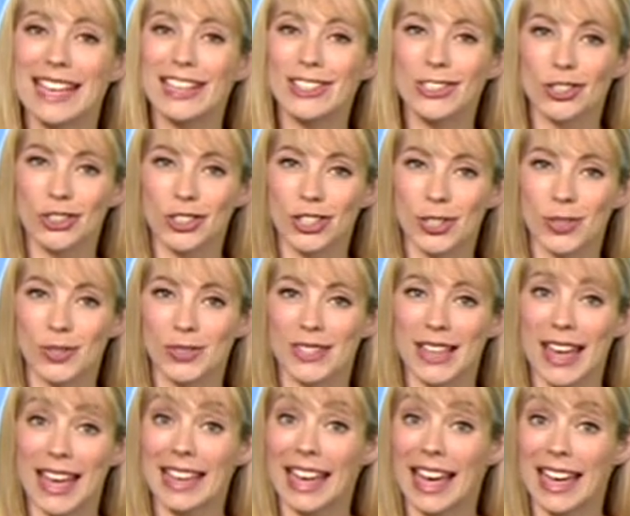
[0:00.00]
into
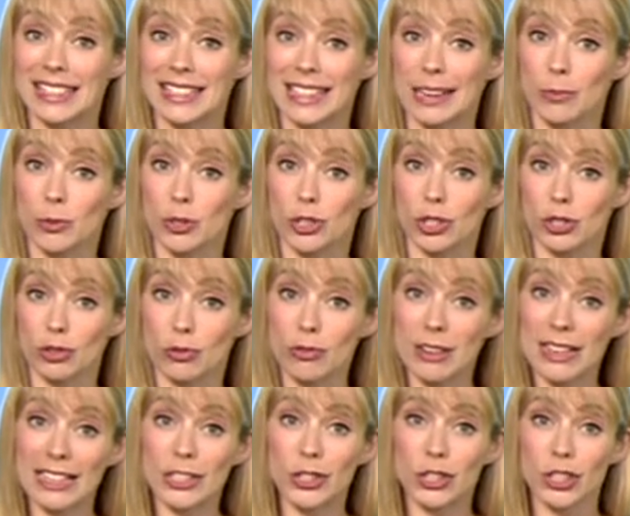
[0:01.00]
Tuesday and temperatures
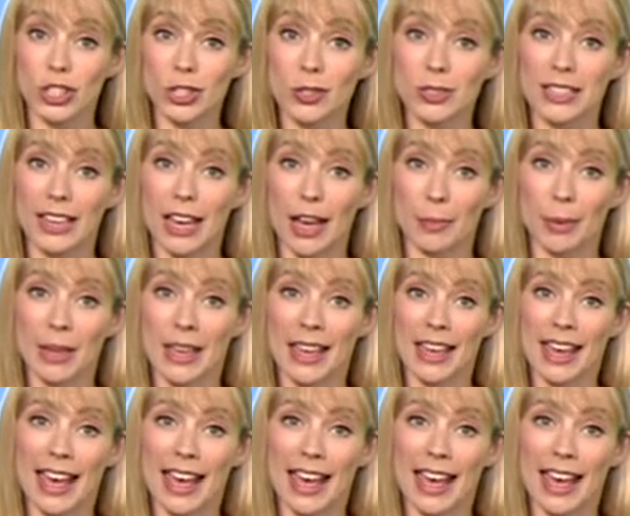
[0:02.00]
really shooting up